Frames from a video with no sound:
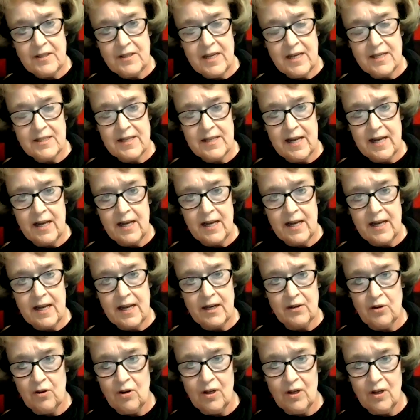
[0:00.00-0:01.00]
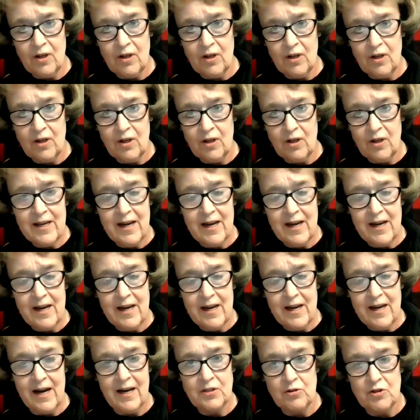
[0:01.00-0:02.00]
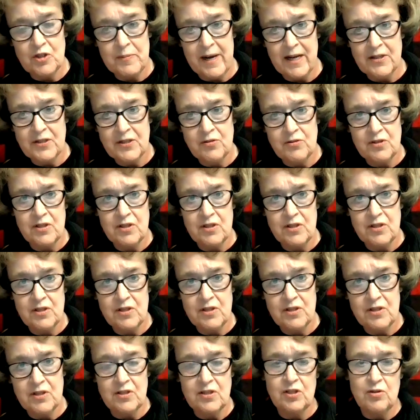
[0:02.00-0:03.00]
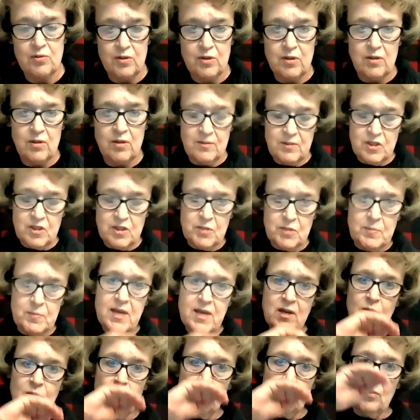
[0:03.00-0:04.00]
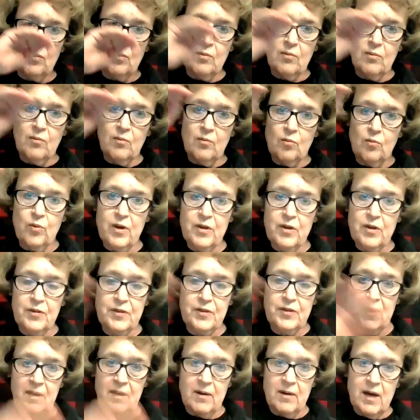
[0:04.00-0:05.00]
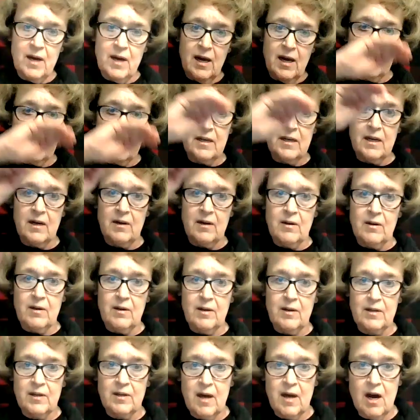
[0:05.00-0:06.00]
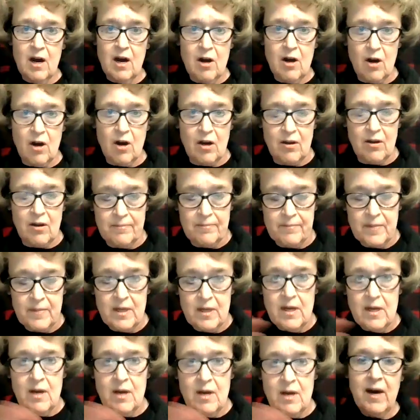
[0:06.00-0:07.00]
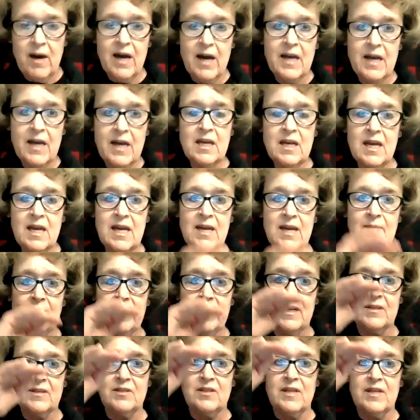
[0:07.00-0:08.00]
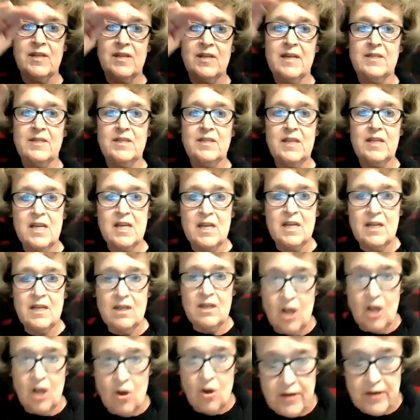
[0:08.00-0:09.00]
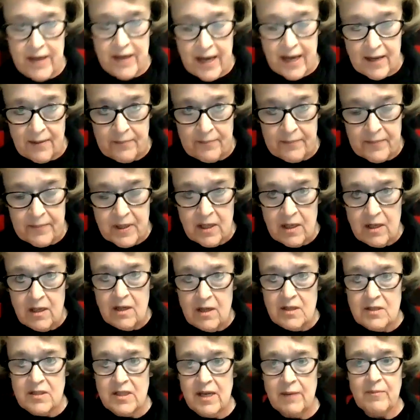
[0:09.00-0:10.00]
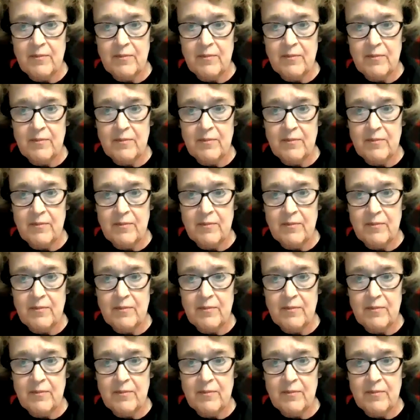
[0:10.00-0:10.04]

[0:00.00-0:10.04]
techniques I learned early on in Toastmasters is to speak with in a arc. My name is Nadine Loken.